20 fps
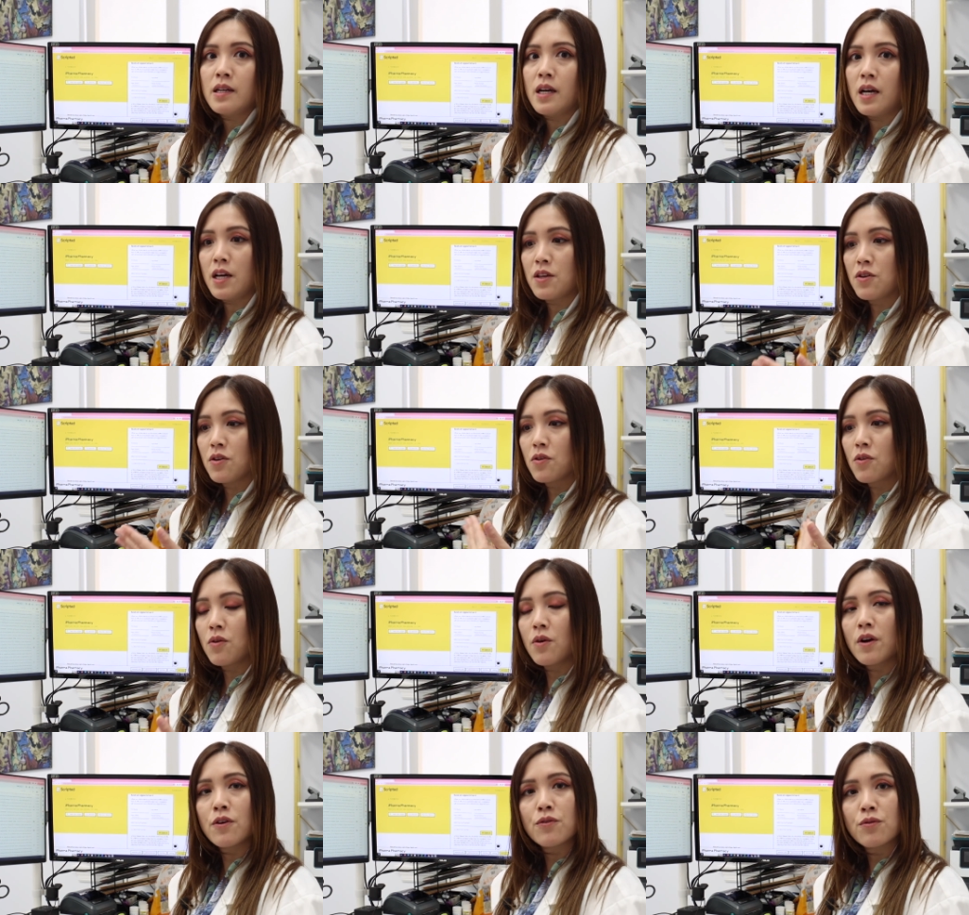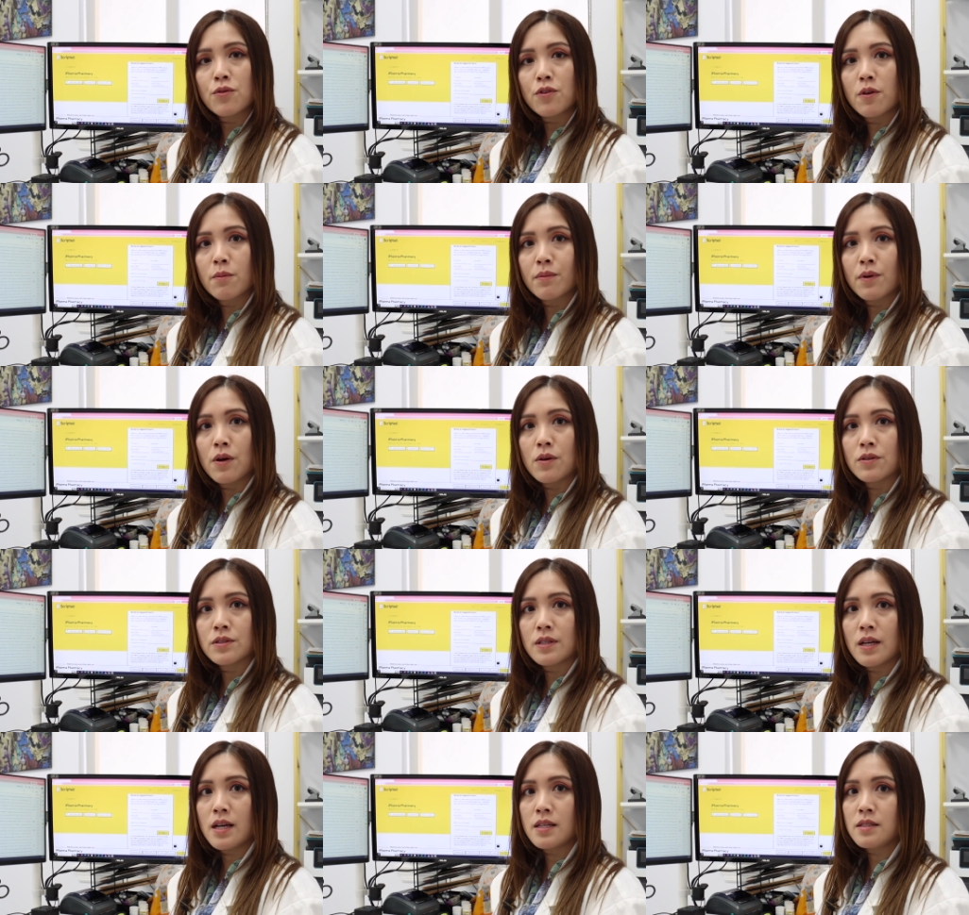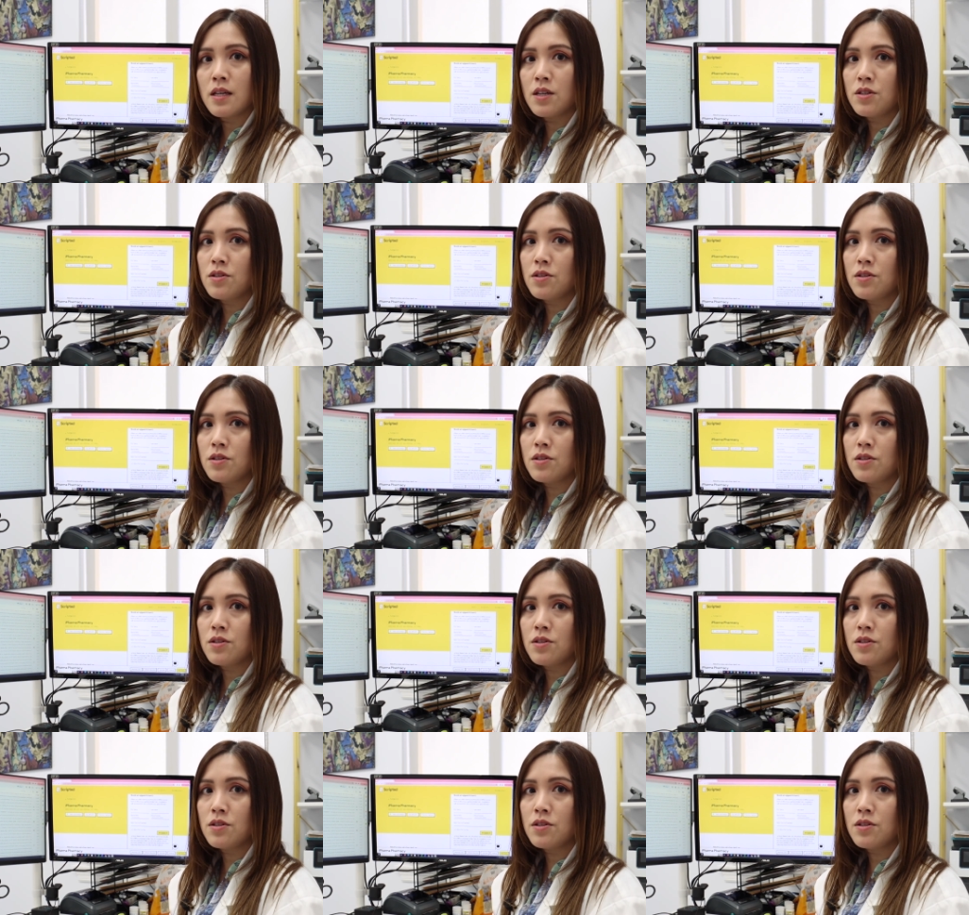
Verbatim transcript: and you're going through the process, it